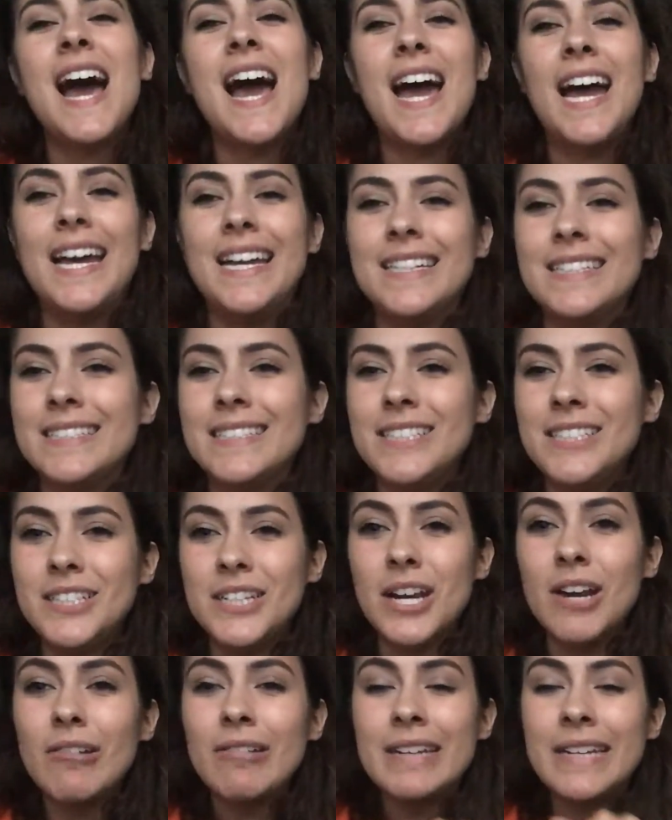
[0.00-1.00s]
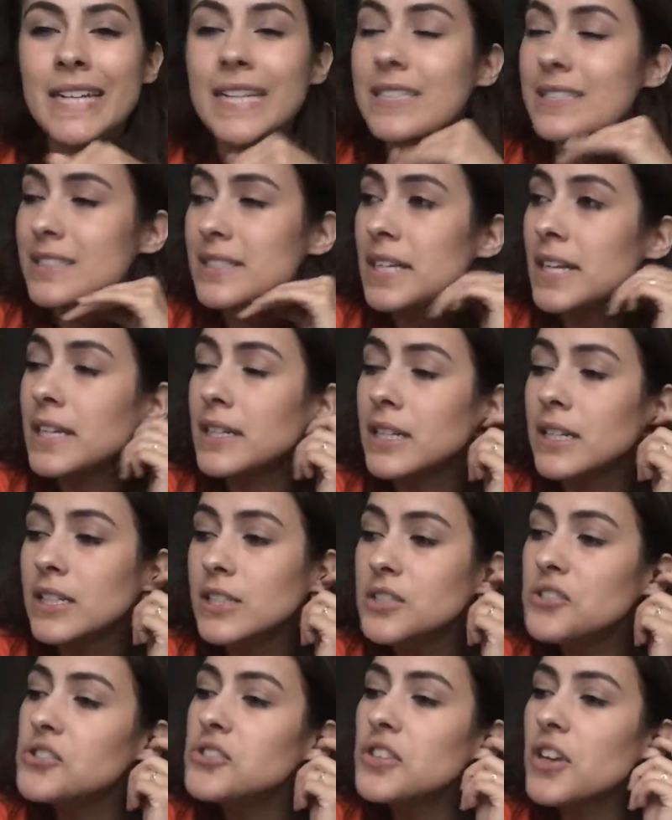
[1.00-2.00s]
I, nixed it.
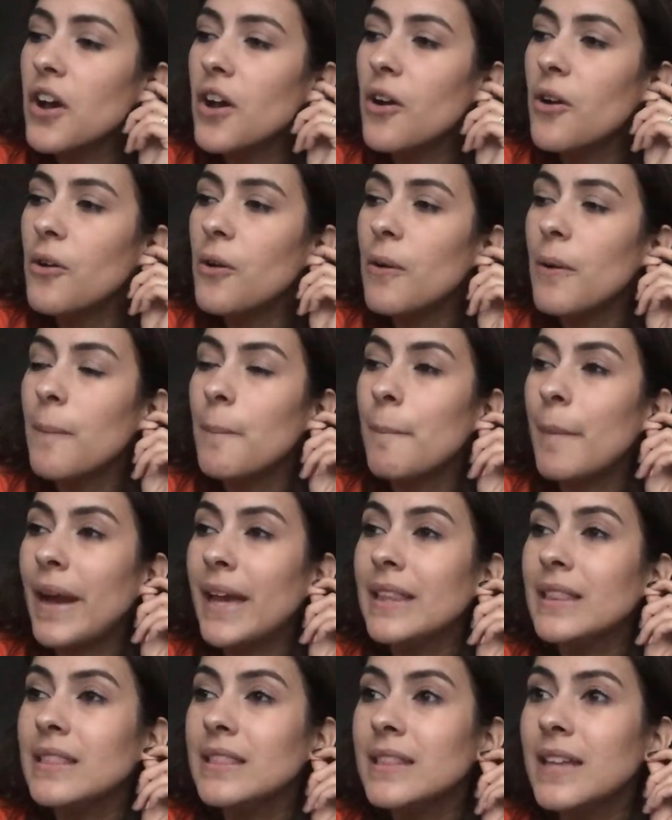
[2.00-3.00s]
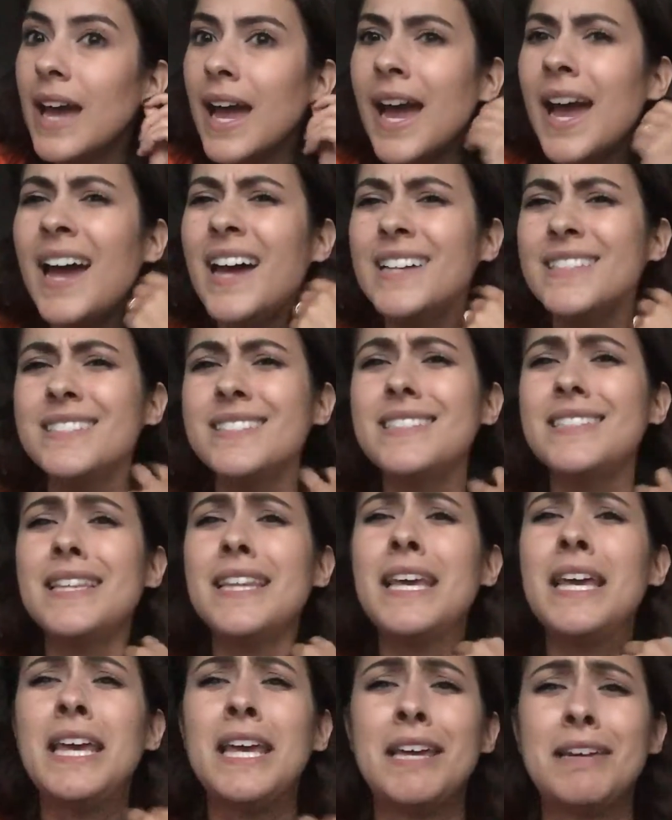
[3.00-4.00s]
So my last
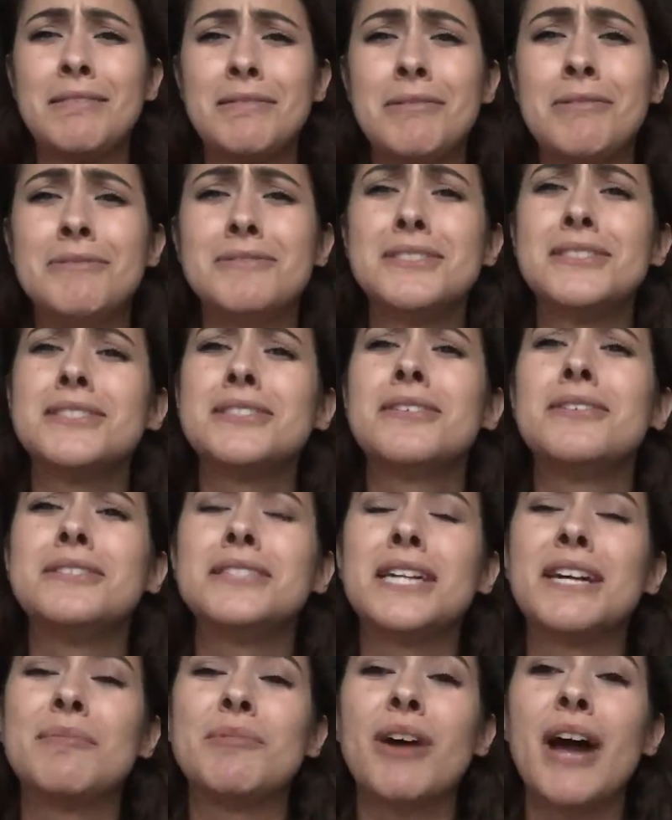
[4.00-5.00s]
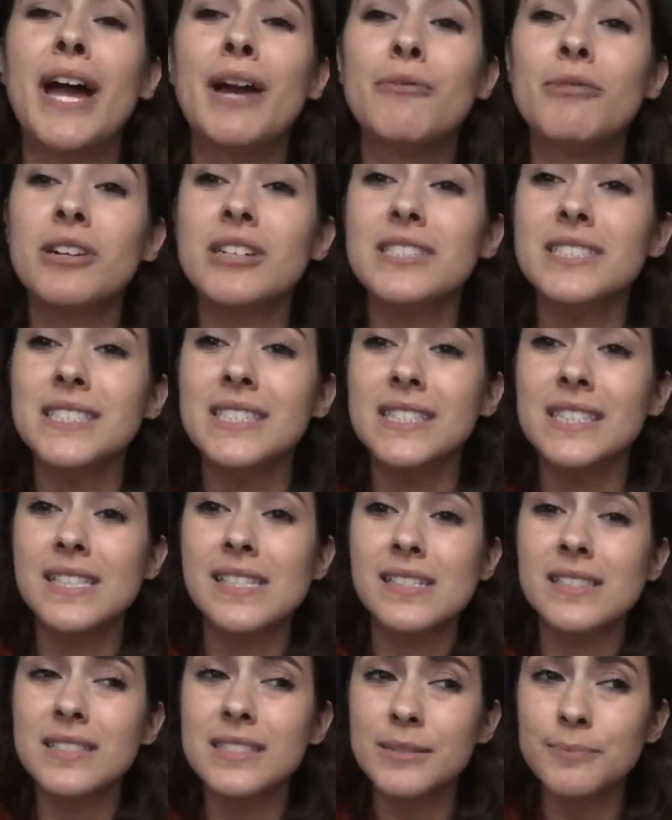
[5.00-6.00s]
thing was so terrible. I worked at
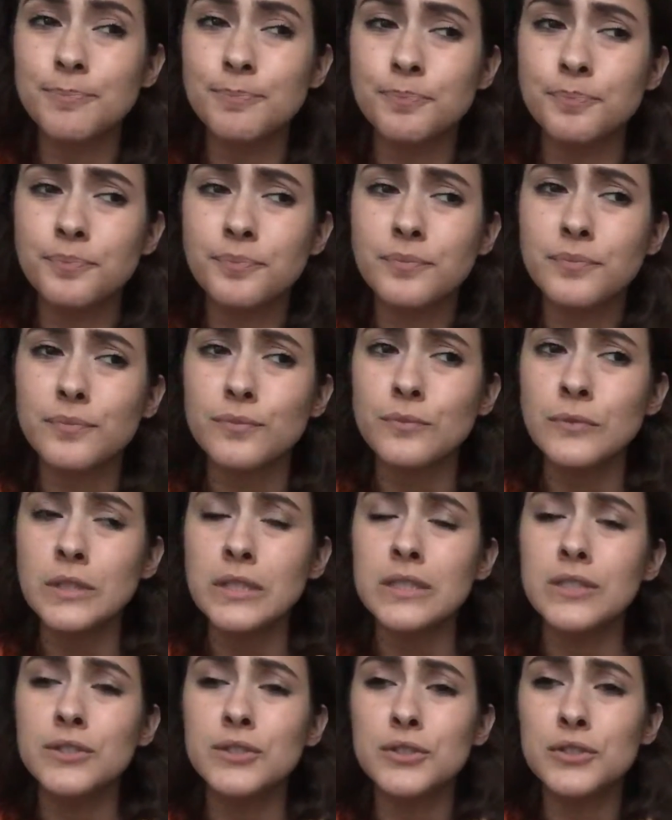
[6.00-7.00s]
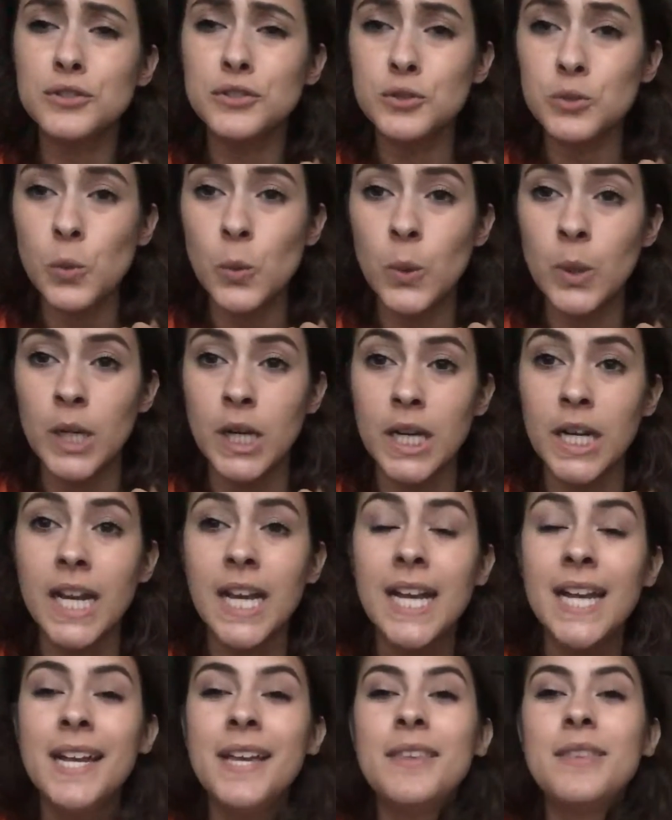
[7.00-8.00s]
this store
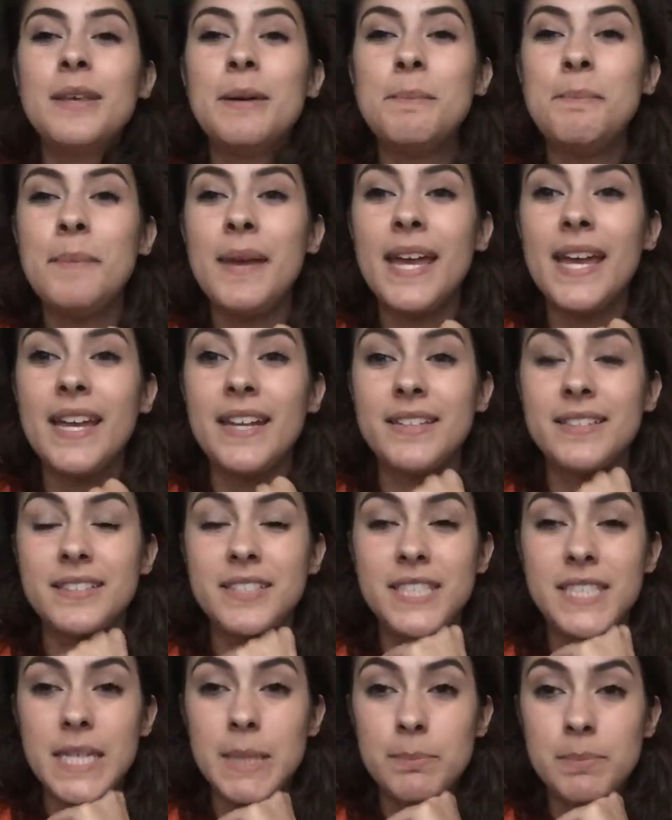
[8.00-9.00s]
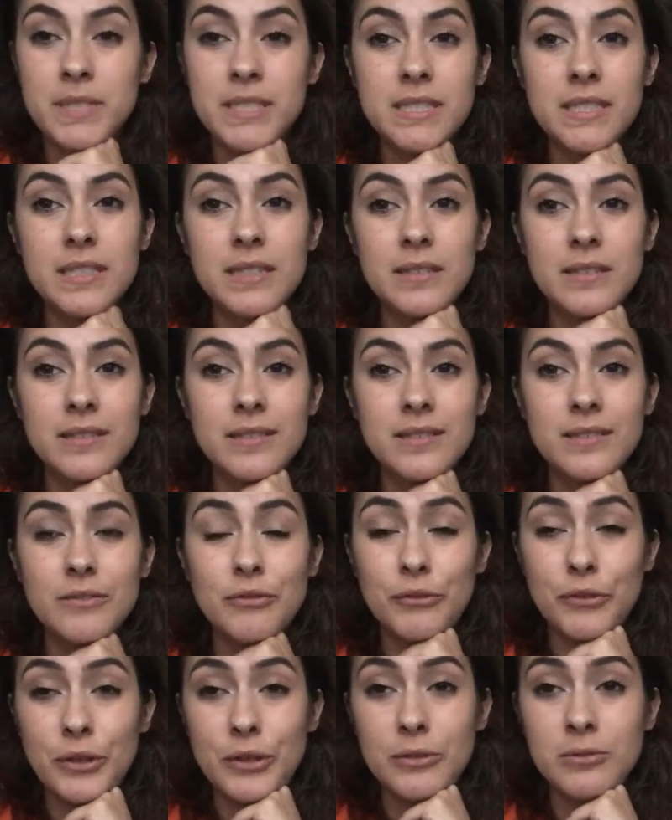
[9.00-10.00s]
that made dipped
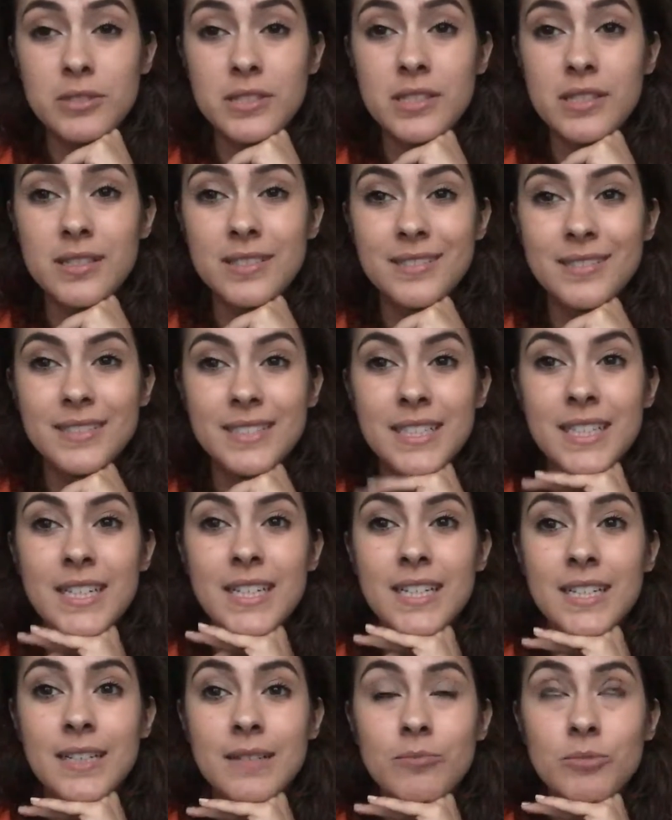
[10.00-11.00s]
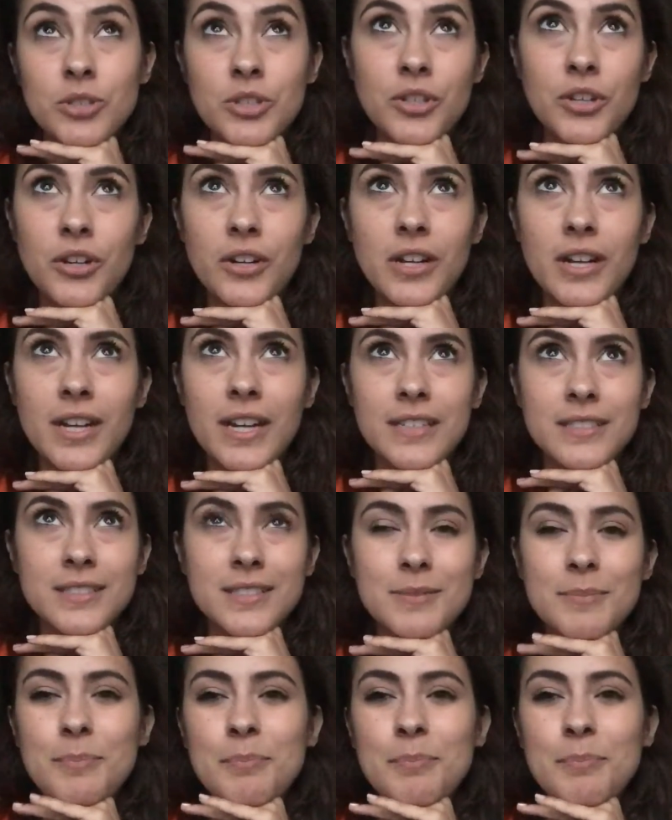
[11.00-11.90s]
fruit. I'm sure you can guess.